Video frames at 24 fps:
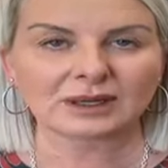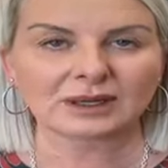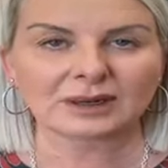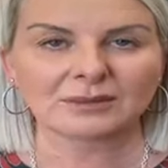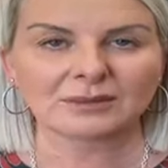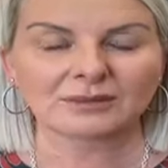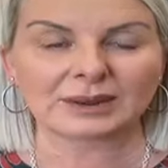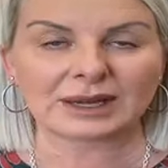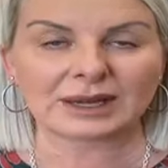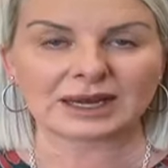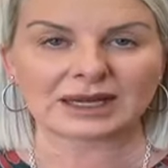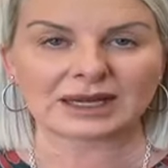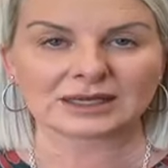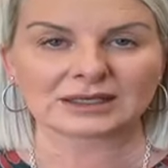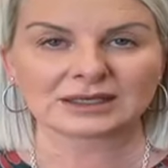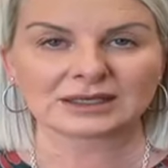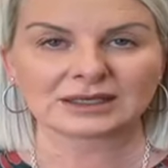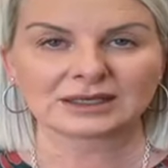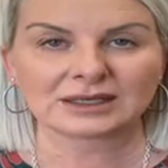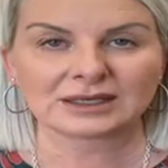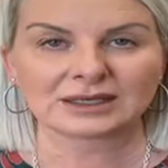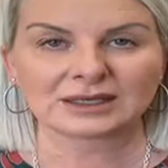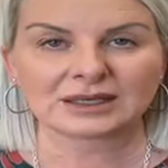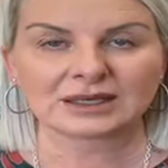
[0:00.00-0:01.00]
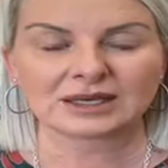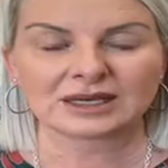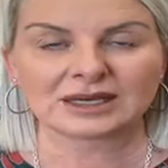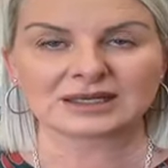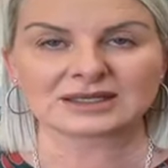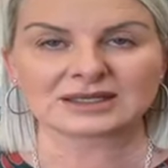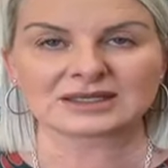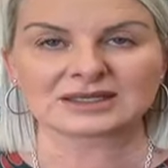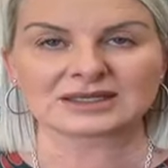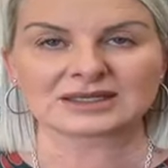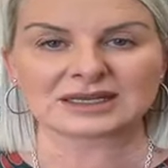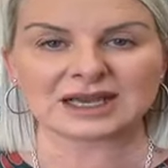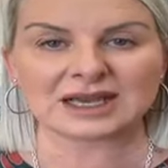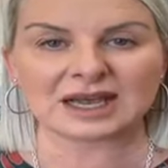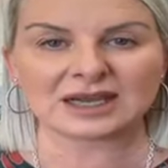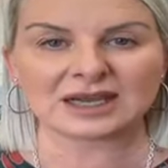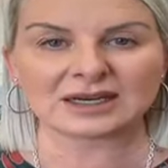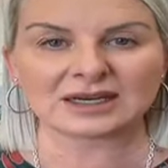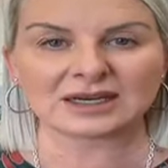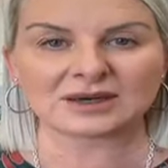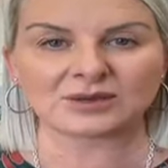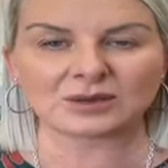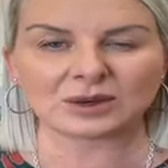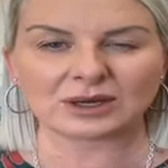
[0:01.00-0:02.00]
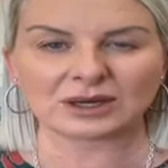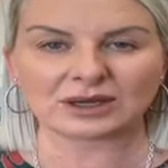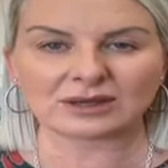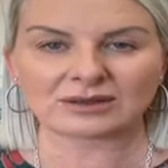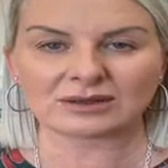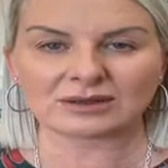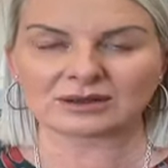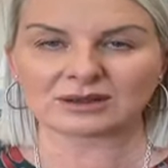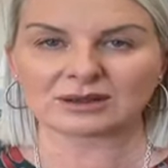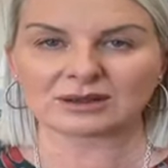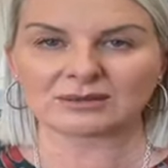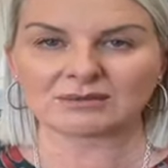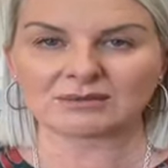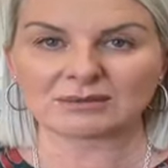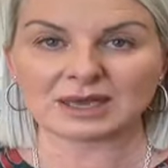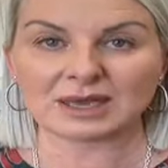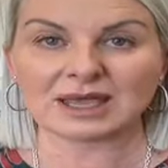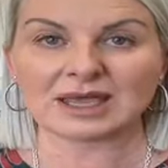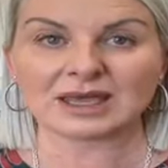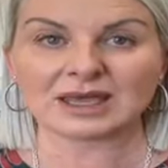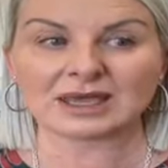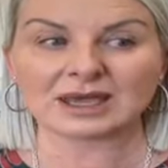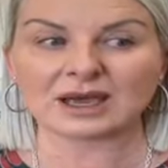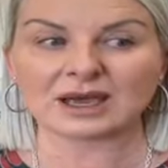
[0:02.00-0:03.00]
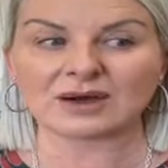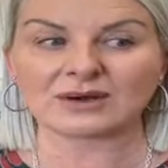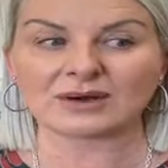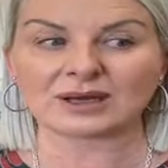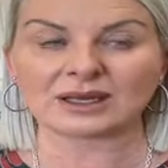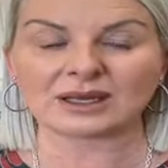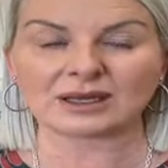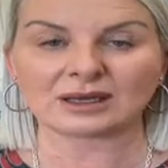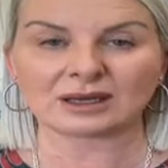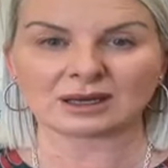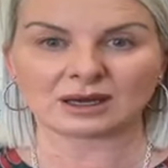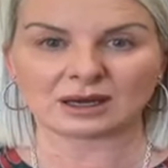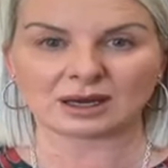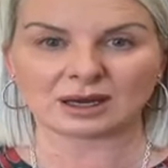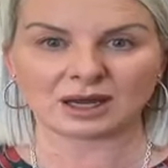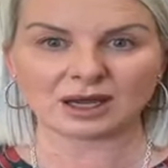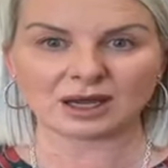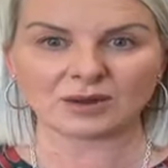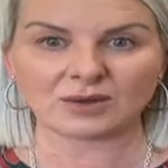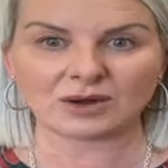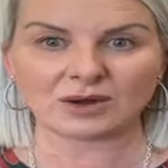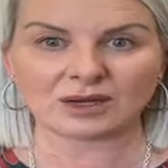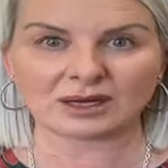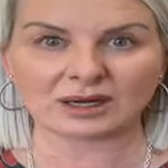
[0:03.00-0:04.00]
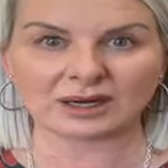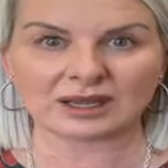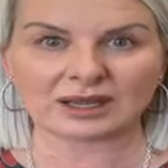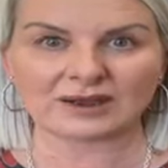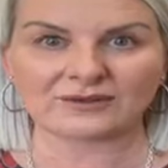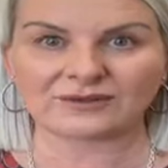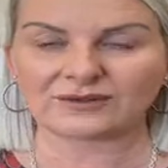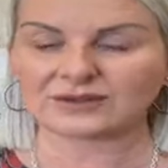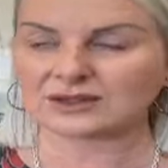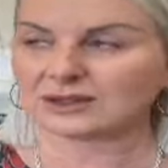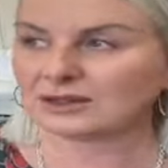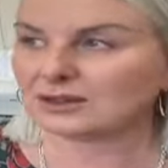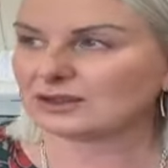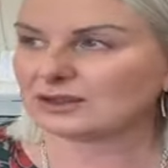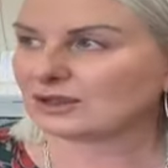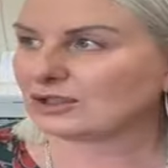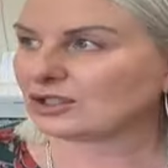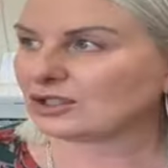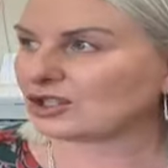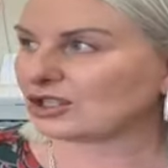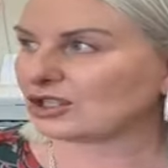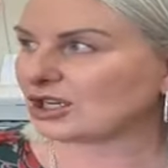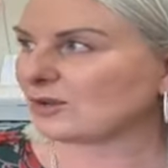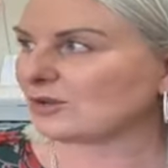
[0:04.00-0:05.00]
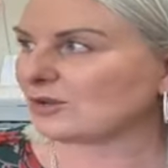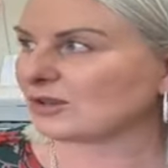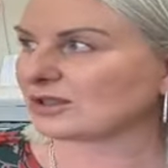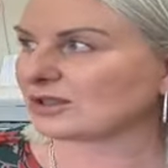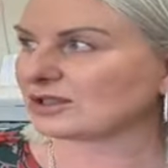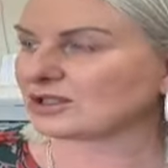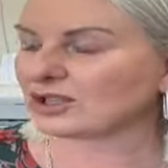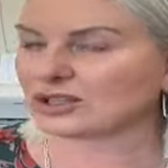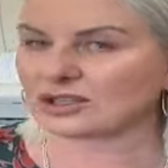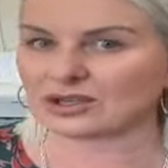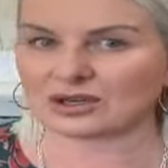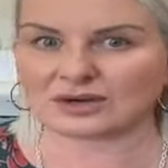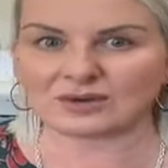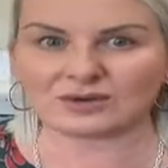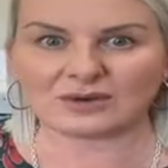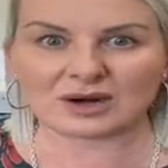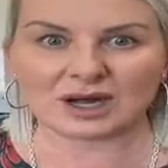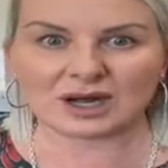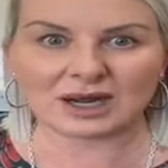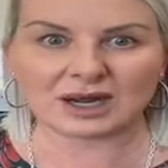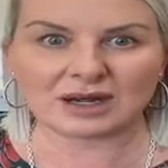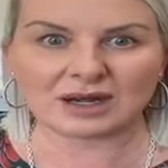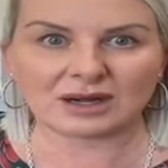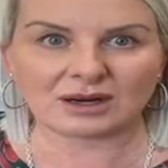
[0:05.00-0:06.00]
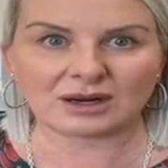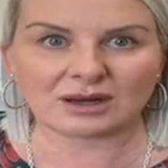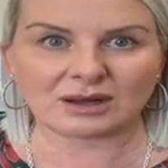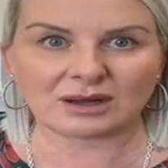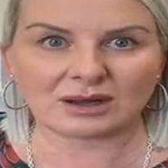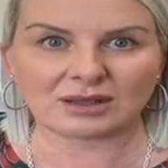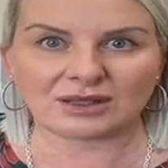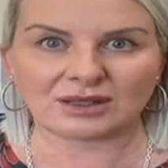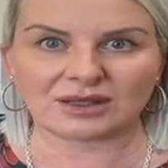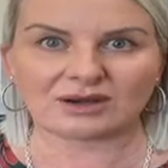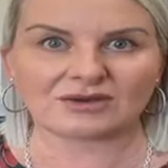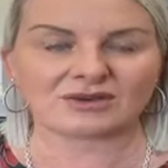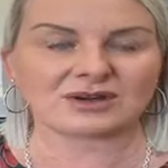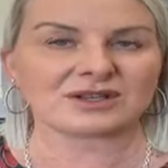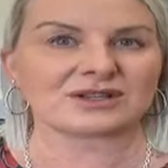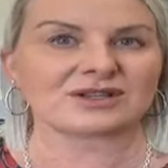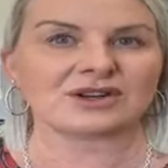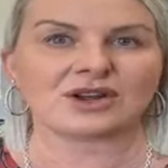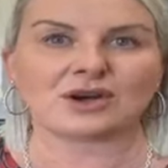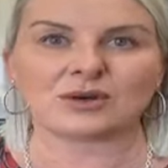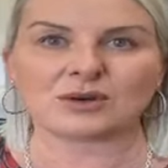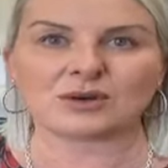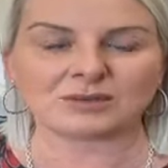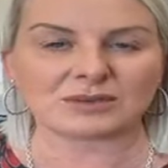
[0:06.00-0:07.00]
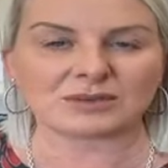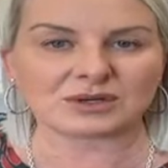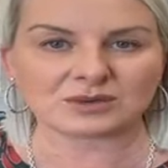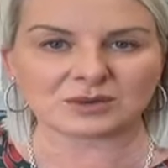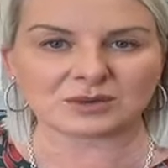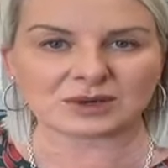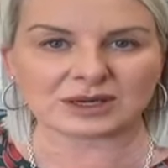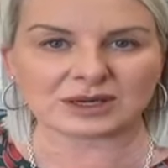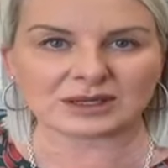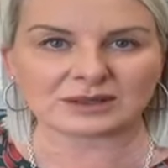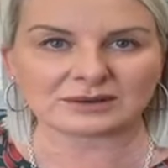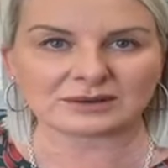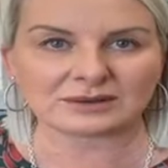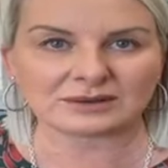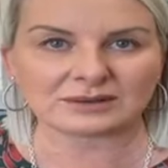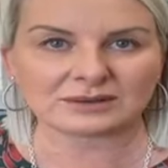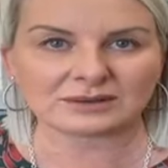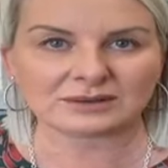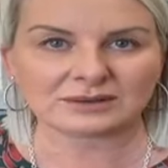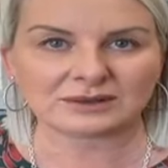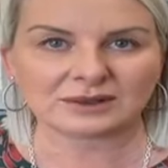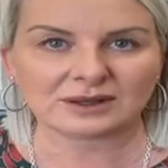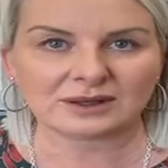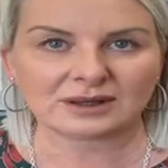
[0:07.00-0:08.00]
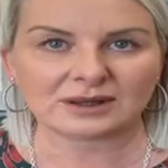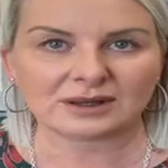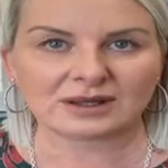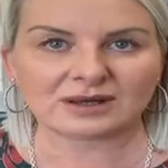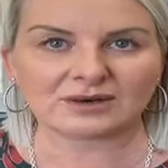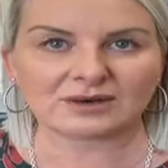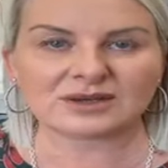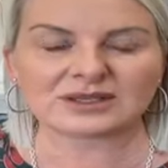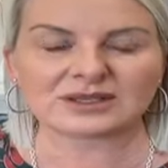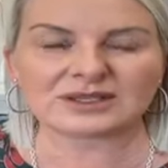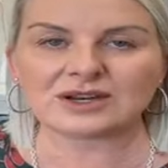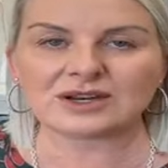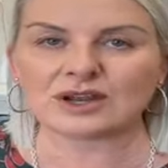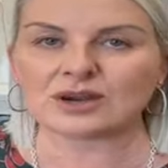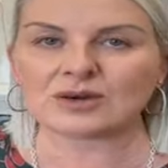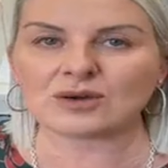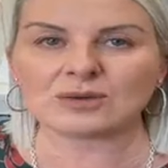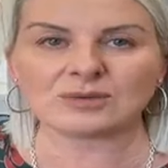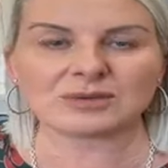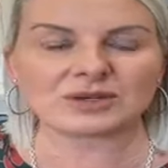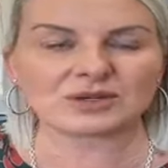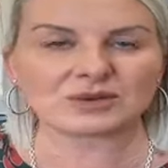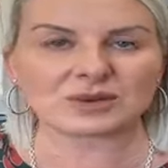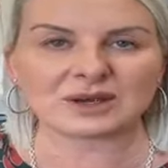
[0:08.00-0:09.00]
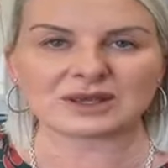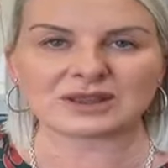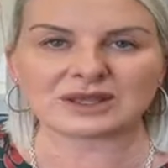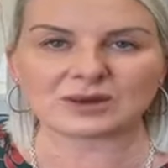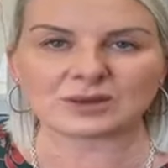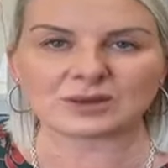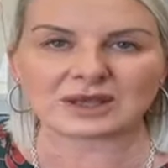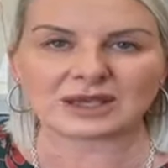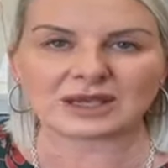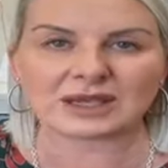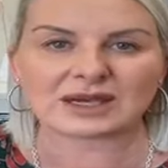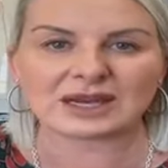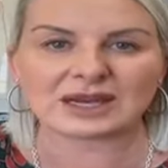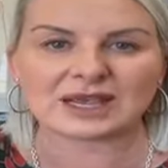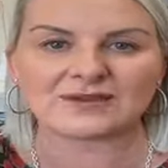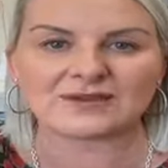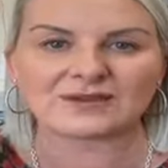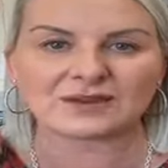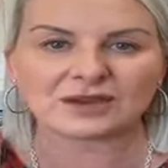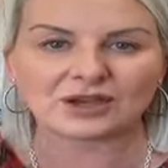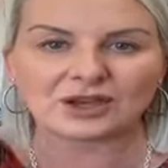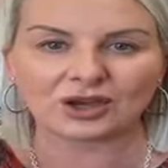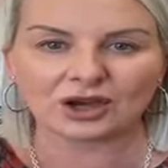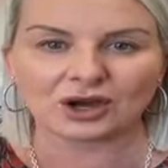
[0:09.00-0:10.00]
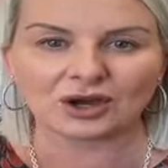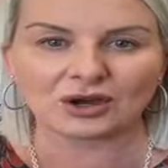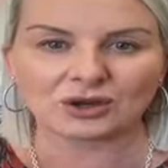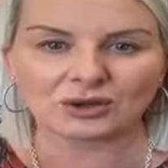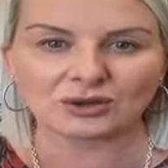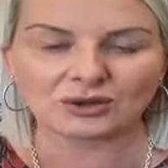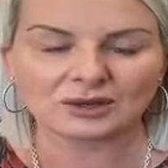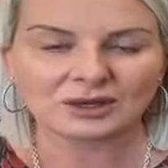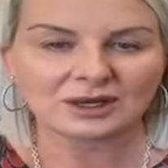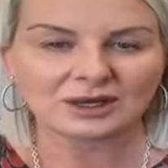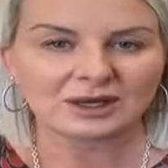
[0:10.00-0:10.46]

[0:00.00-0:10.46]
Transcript: But it started with me going, I want left, she wants to turn right. There is no in between. There is no in between that we can even go,